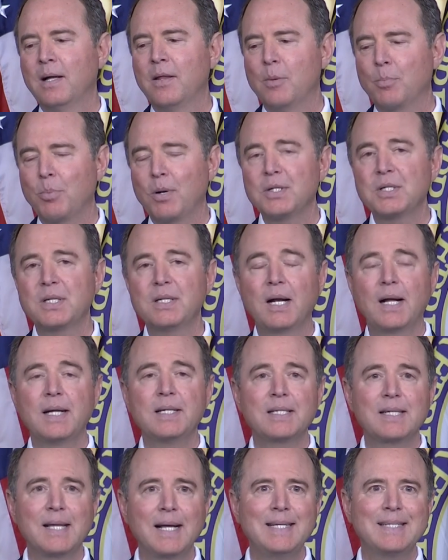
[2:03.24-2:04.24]
the President of the
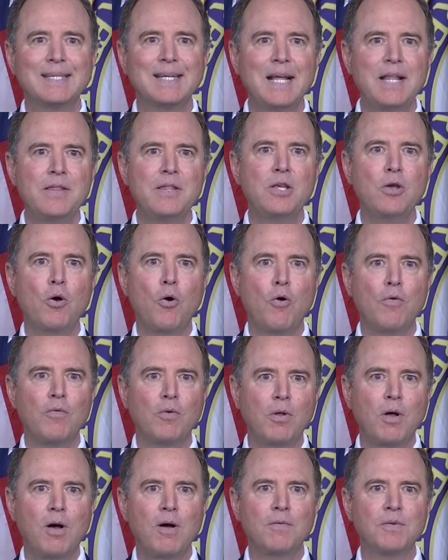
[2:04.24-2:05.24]
United States, in the
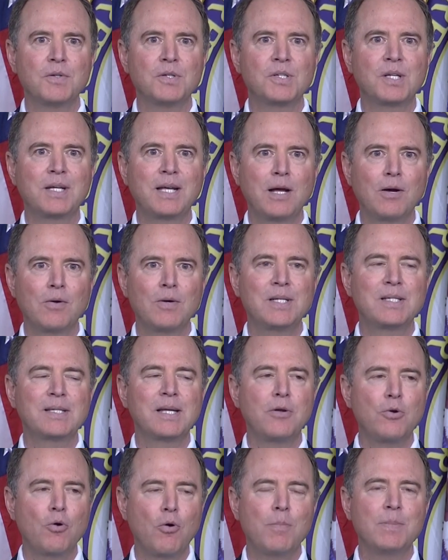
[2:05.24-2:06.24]
Oval Office carries
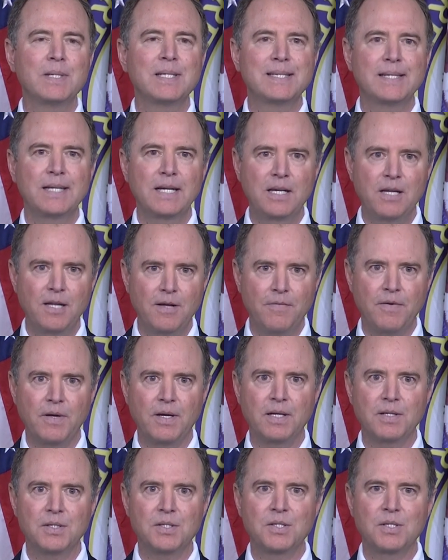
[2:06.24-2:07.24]
enormous
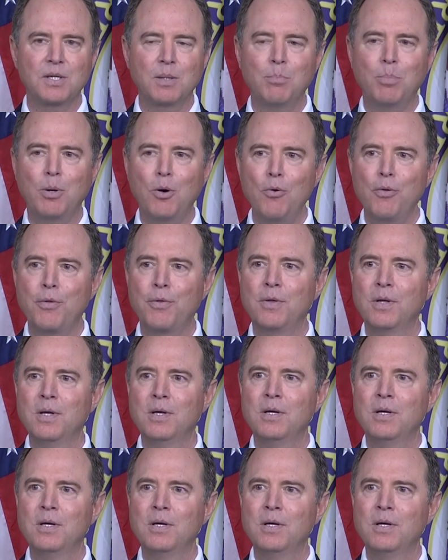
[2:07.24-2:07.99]
significance, both